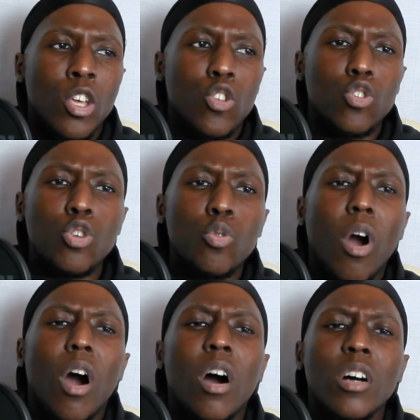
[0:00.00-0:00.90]
you
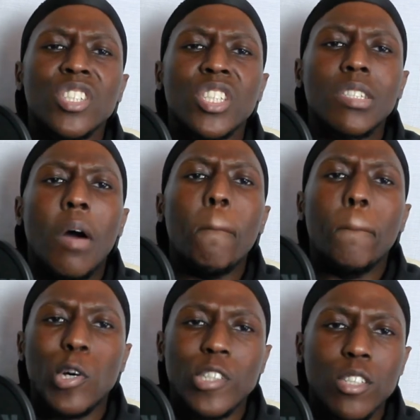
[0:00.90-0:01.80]
are
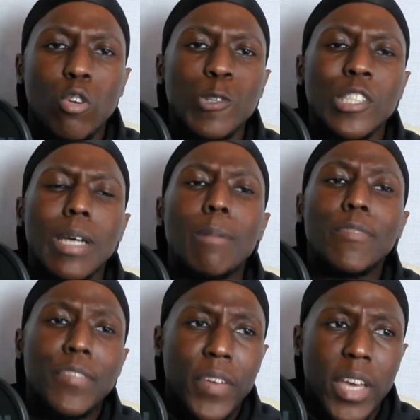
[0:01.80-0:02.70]
somebody or
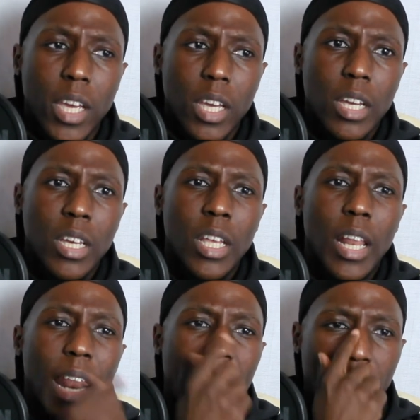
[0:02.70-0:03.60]
something,
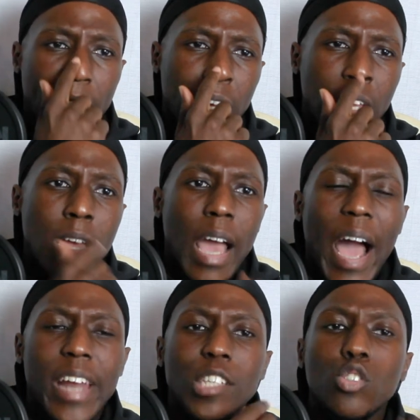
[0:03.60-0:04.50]
like,
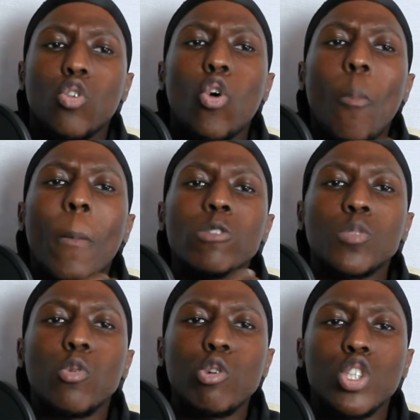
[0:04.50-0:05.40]
and it's almost
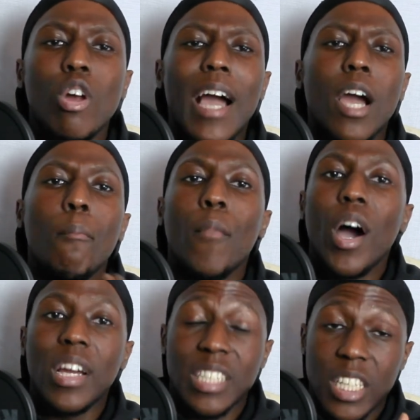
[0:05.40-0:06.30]
more so like a mark.